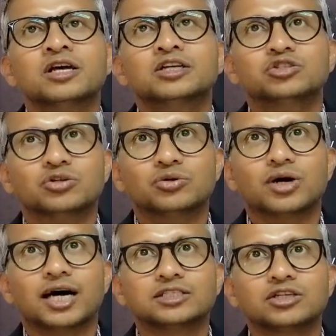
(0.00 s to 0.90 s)
So to
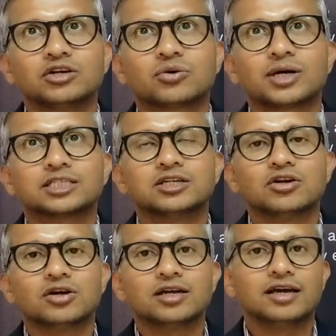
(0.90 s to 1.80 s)
answer your question
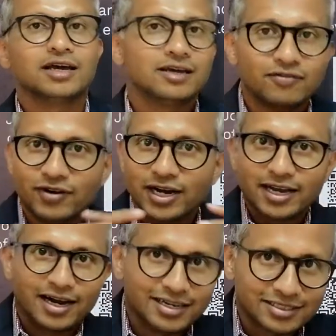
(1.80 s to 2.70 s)
on, hey, if I
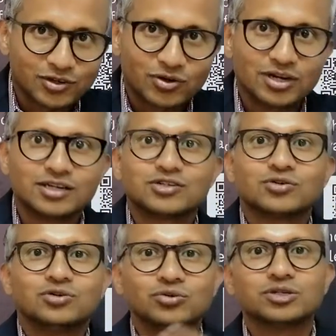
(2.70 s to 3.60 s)
ask Corel to
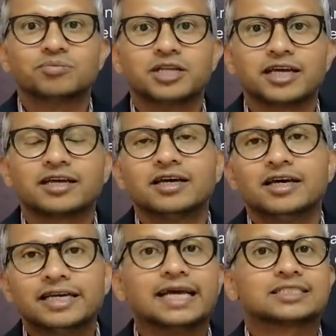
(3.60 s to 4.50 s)
do something,
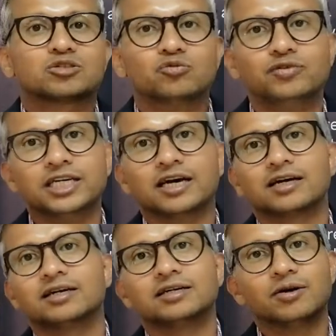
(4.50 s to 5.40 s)
yes, we
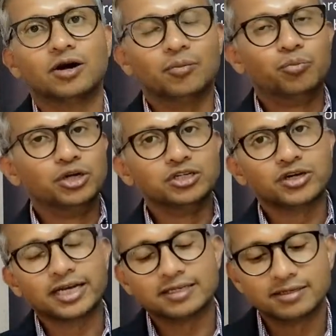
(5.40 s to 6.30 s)
are putting
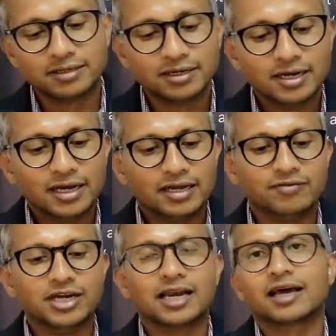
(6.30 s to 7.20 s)
together
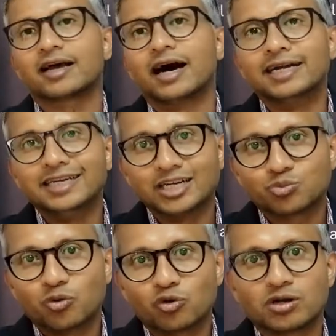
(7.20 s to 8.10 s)
even like ideas
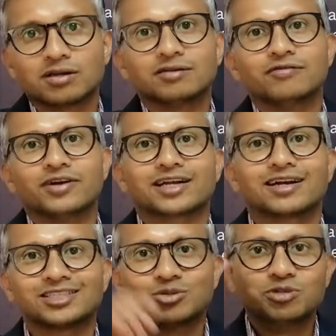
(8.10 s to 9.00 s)
portal where
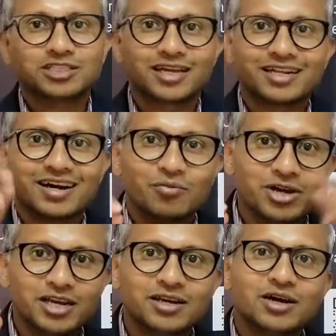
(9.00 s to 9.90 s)
customers can come
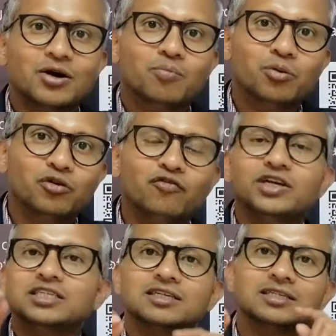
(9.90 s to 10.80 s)
in, put
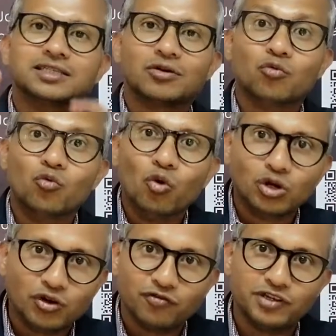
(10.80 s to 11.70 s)
features and
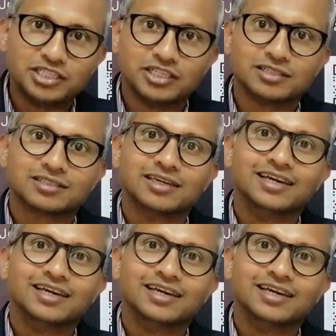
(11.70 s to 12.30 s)
vote on features.